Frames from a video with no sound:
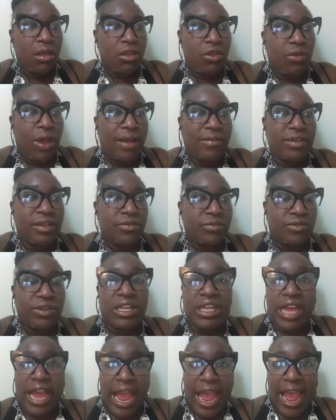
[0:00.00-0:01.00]
You have to
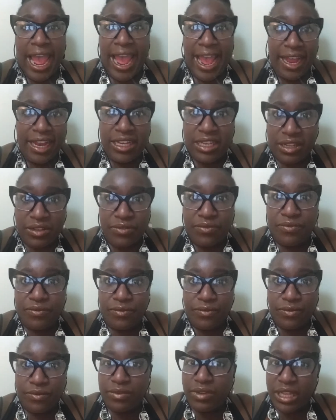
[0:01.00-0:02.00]
really
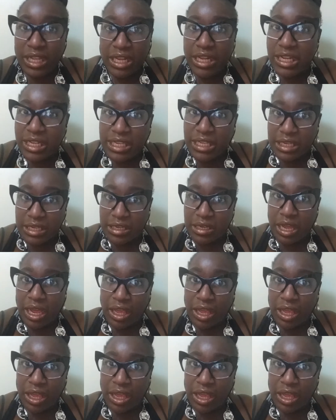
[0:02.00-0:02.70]
actively listen.